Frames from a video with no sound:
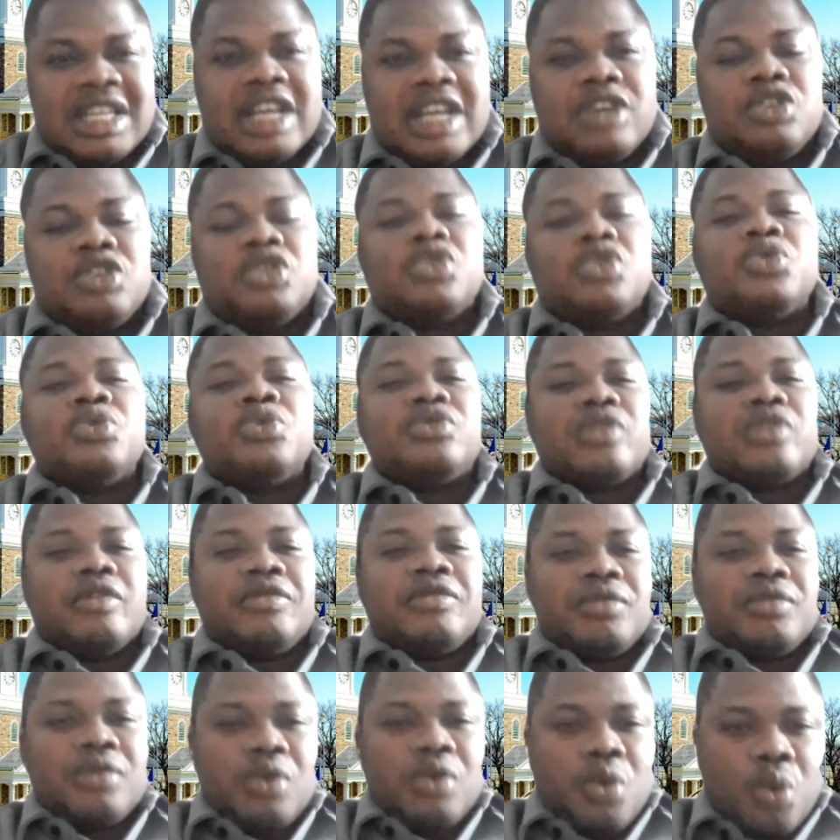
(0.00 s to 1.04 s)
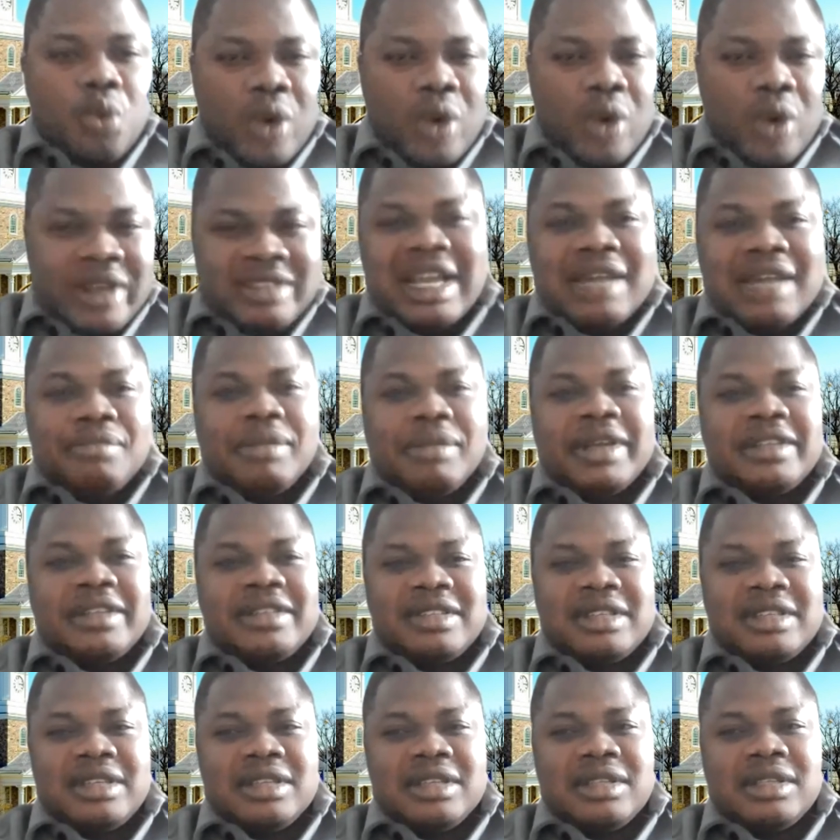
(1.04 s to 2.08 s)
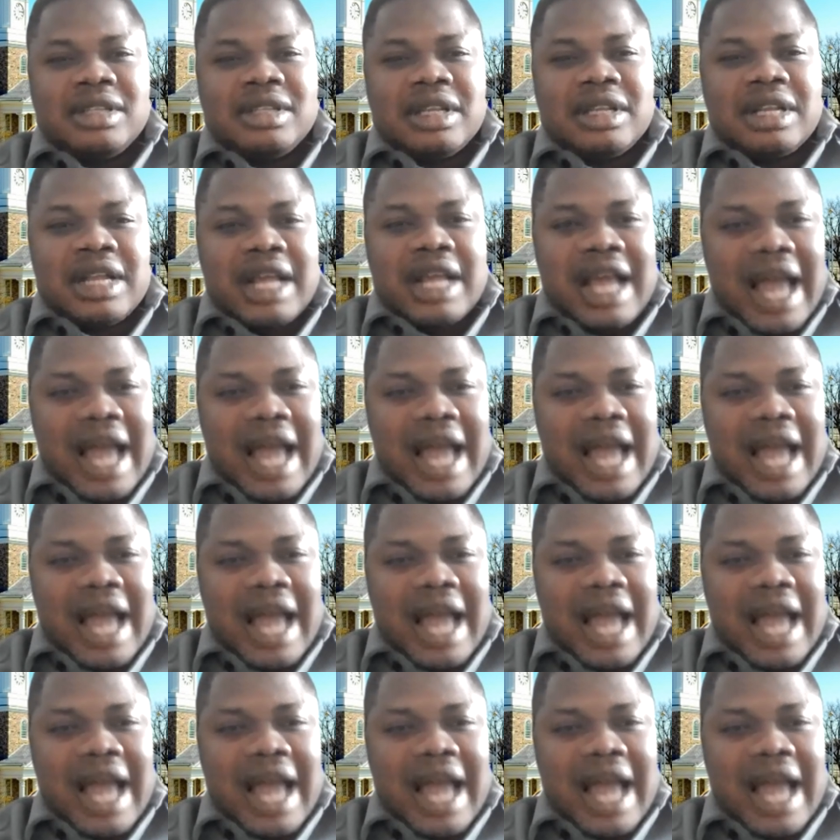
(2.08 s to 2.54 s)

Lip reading: in the use of Western medicine